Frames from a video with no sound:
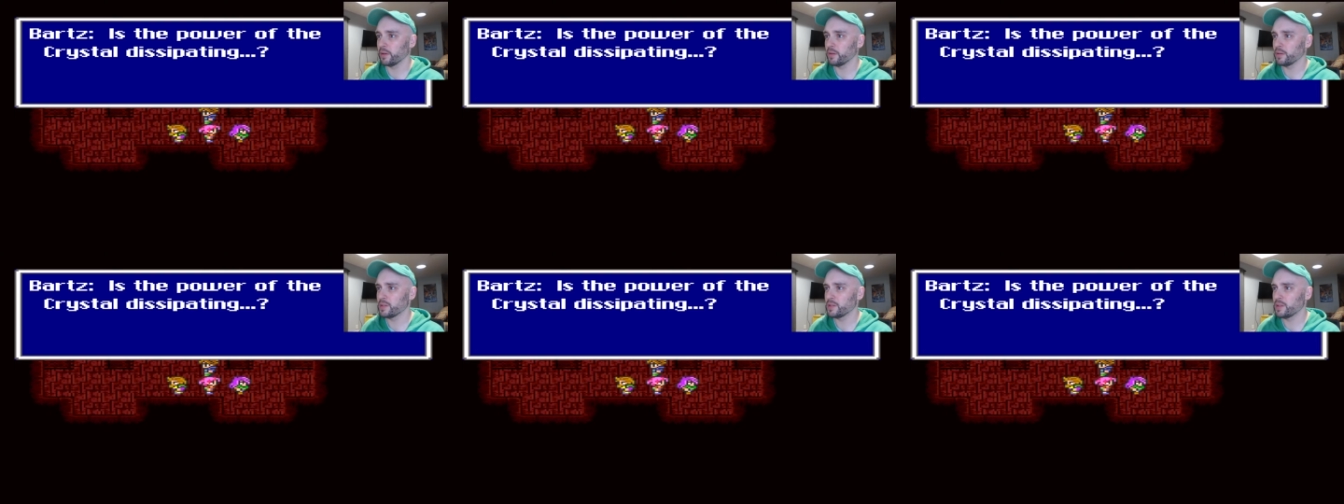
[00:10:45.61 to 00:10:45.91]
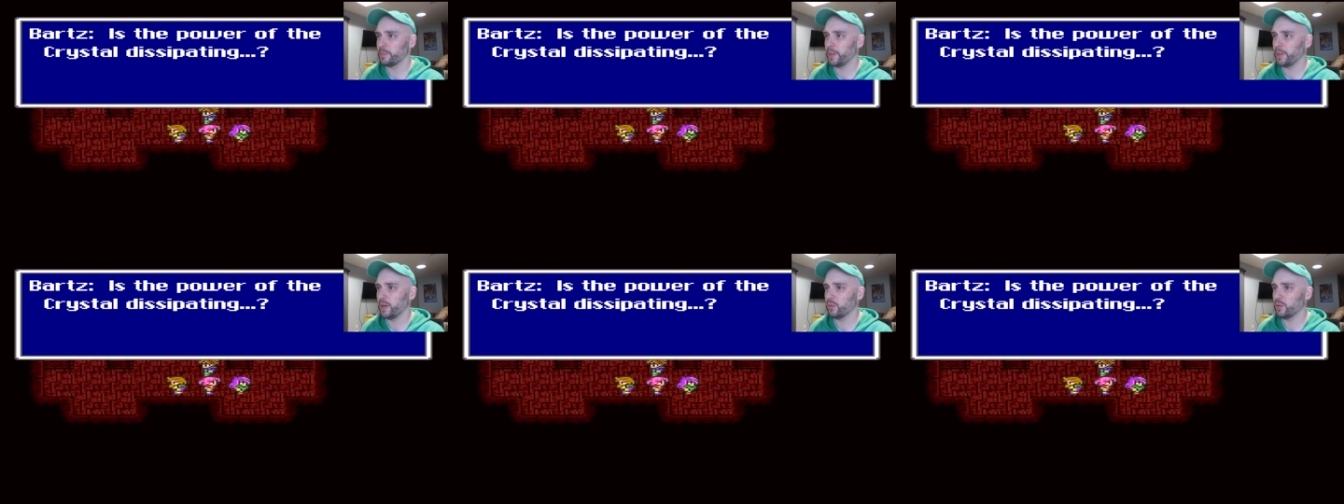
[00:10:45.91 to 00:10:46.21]
Is
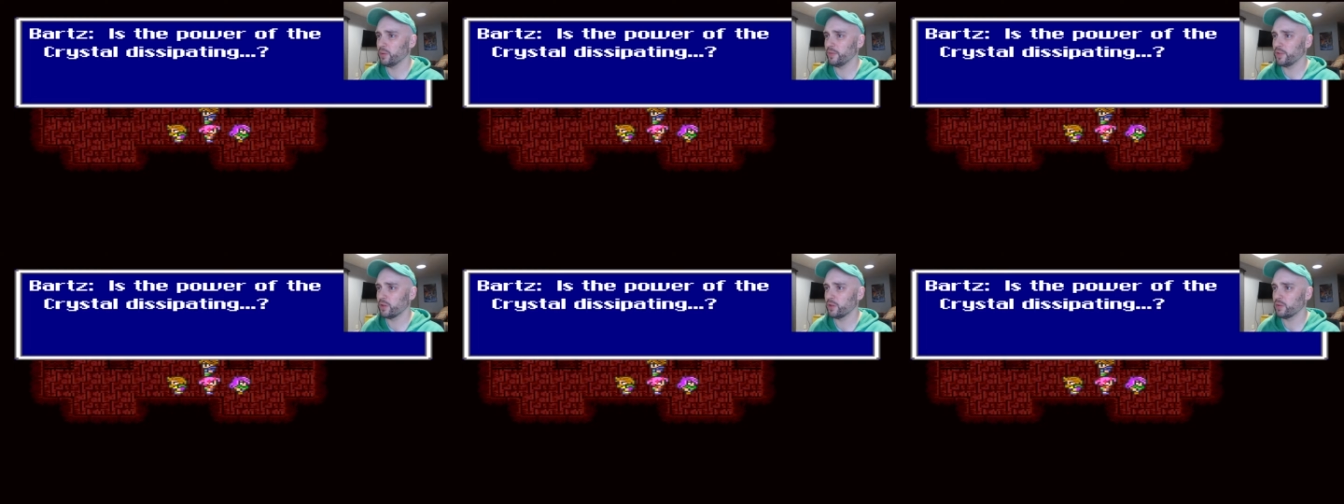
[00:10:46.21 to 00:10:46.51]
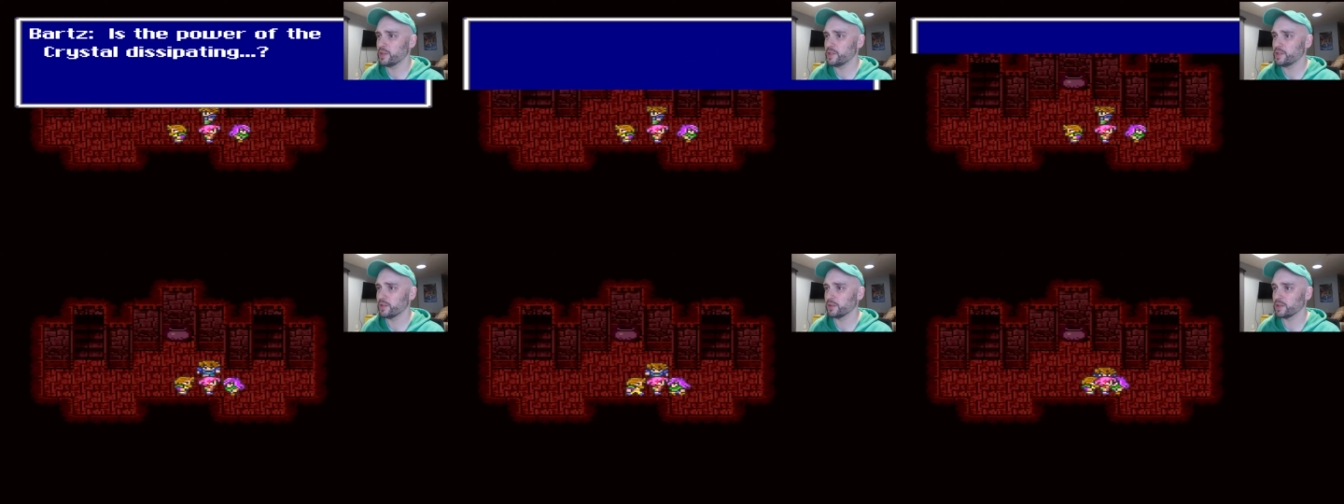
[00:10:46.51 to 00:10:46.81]
the power of the
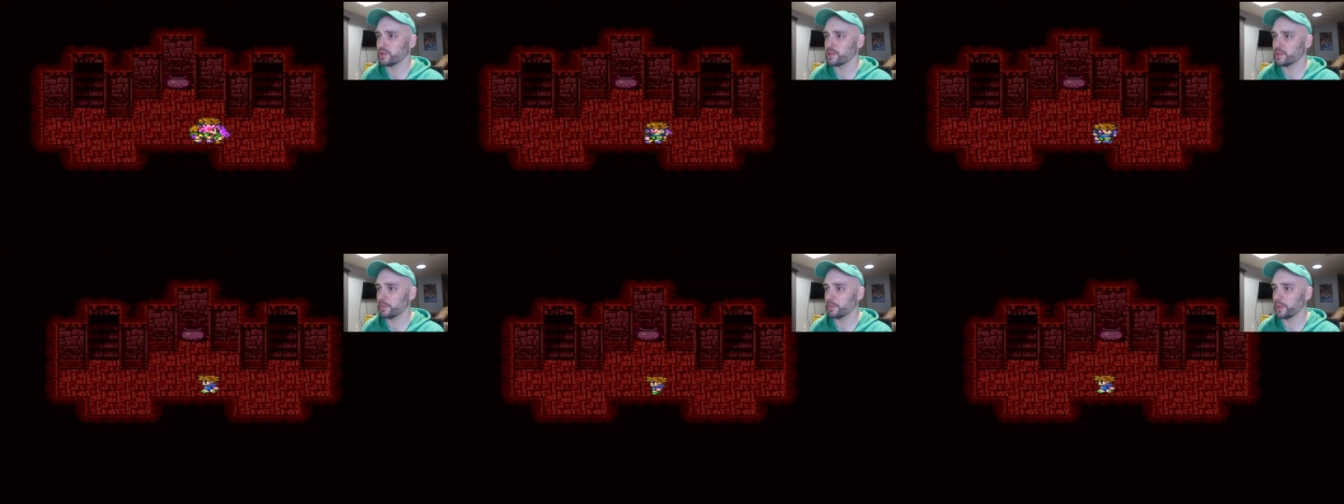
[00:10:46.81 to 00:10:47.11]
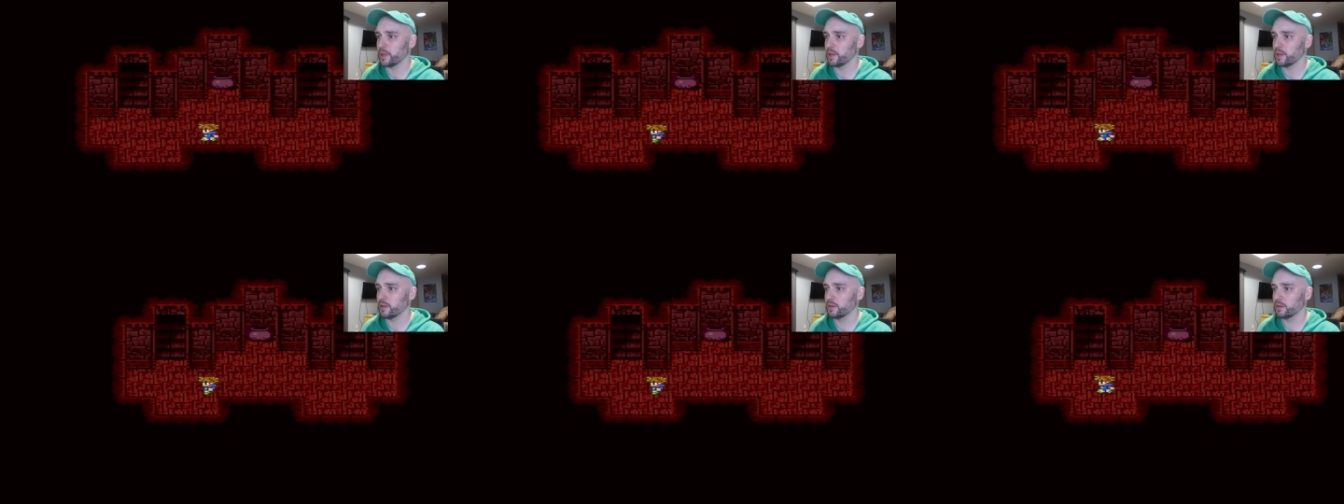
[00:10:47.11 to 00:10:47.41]
crystal
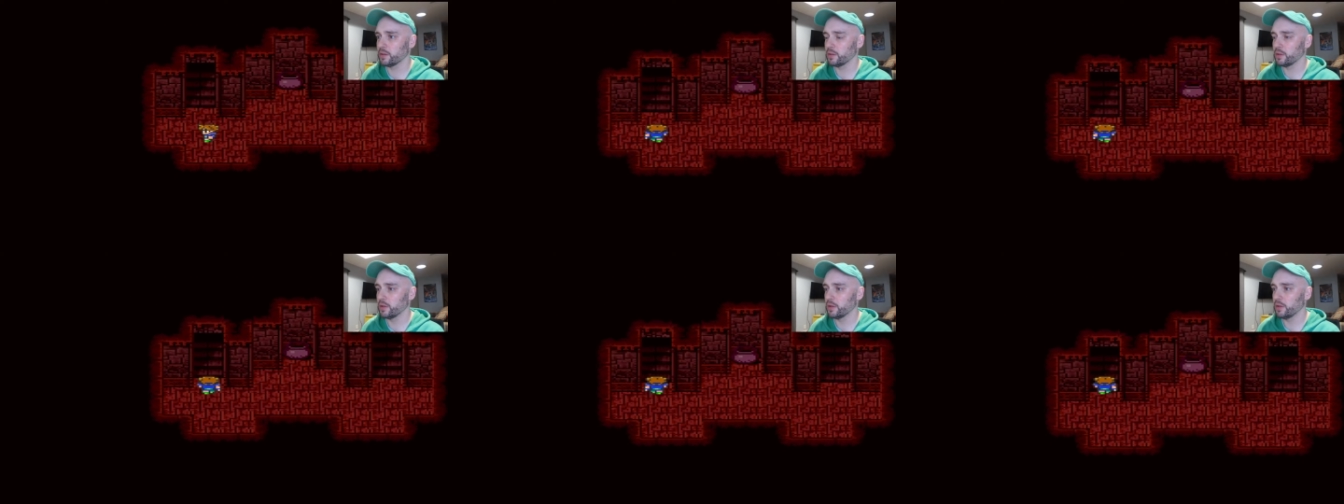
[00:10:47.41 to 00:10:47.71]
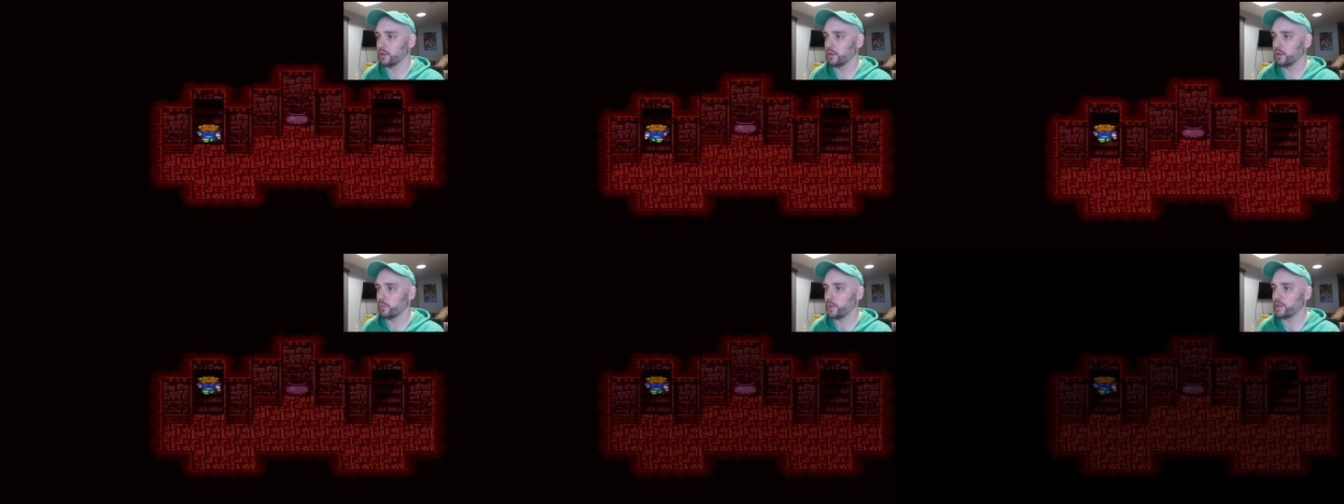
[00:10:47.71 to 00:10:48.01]
dissipating?
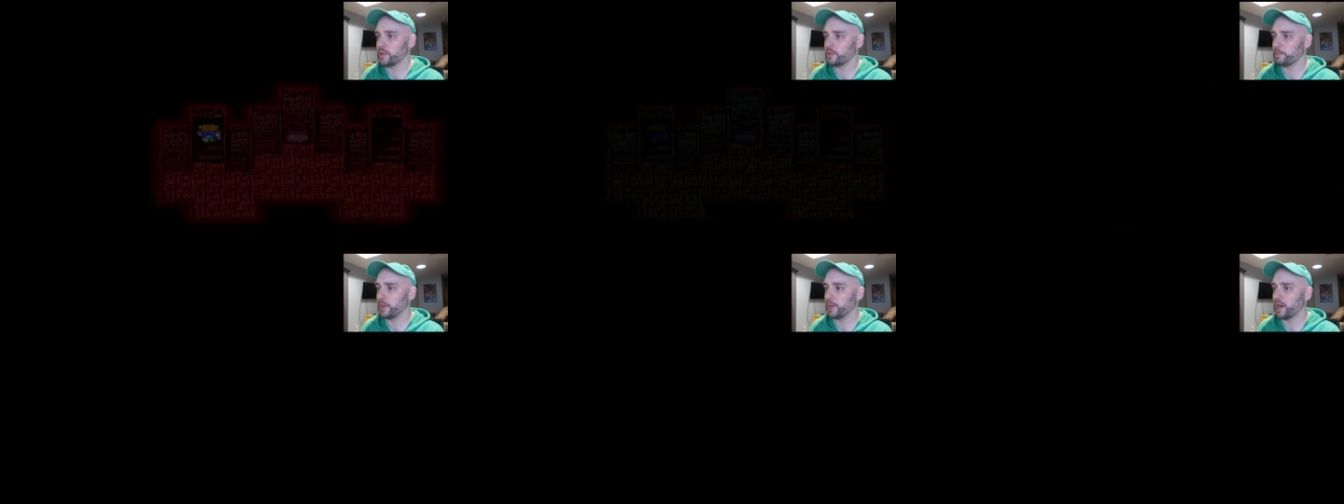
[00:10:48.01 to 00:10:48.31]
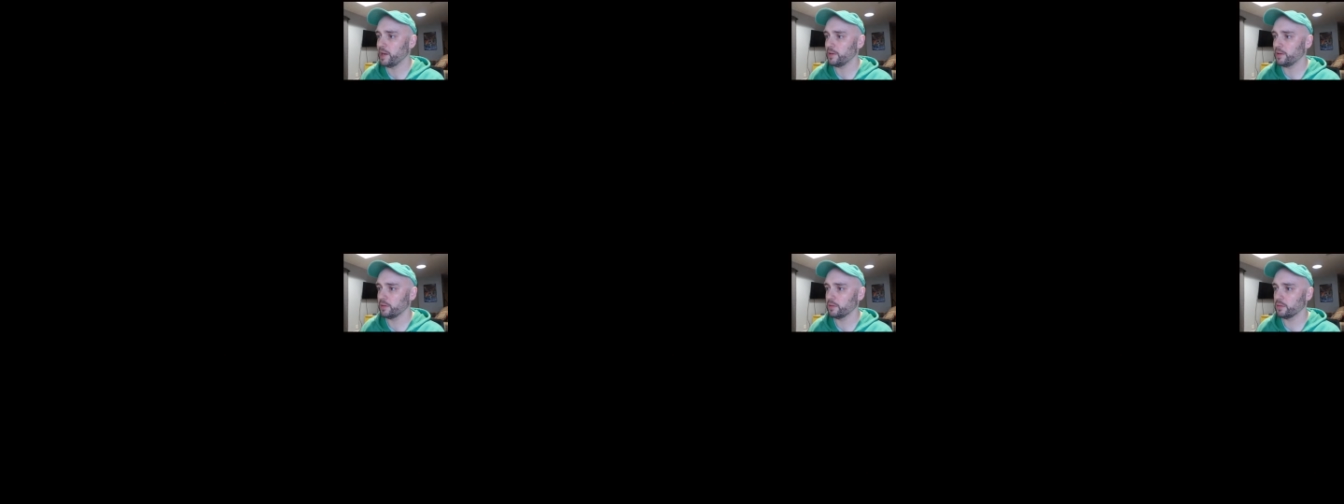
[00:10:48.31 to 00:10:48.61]
Wait,
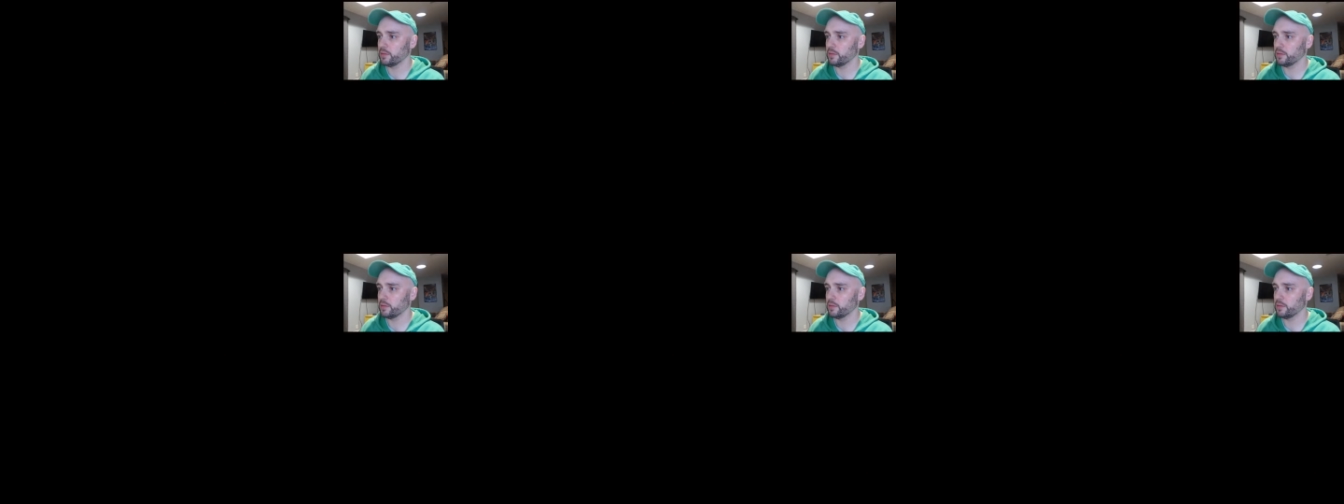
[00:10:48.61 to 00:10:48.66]
pot!